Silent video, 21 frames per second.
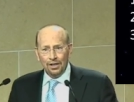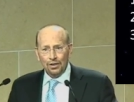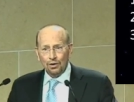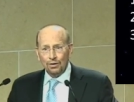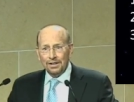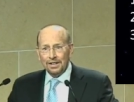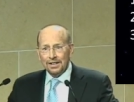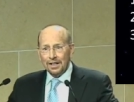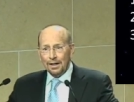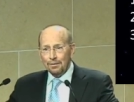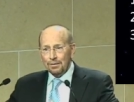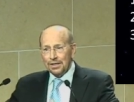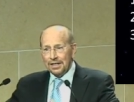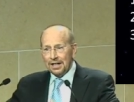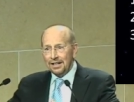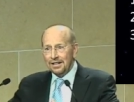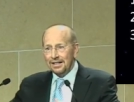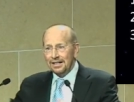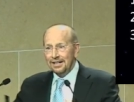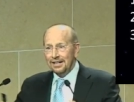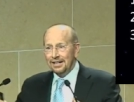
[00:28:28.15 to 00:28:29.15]
So in some
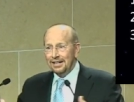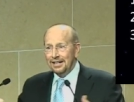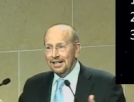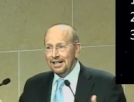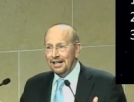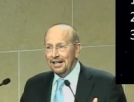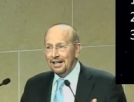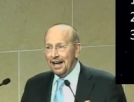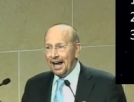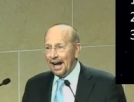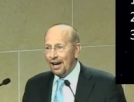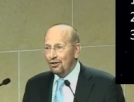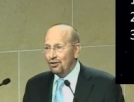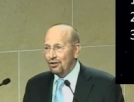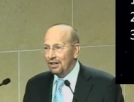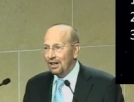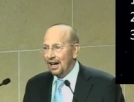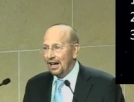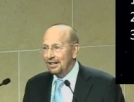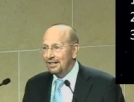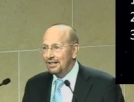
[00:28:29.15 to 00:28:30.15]
sense, it
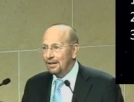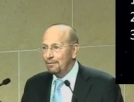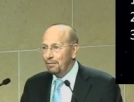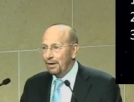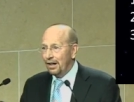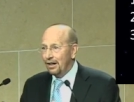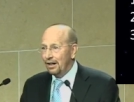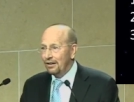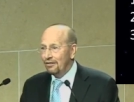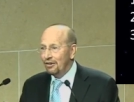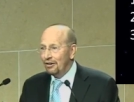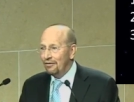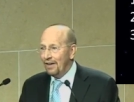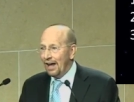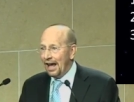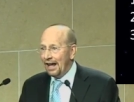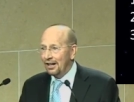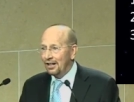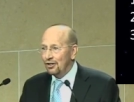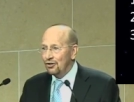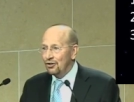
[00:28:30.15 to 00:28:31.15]
denationalized comparative
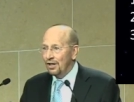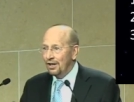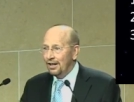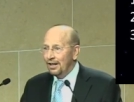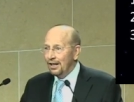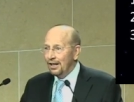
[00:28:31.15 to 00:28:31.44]
advantage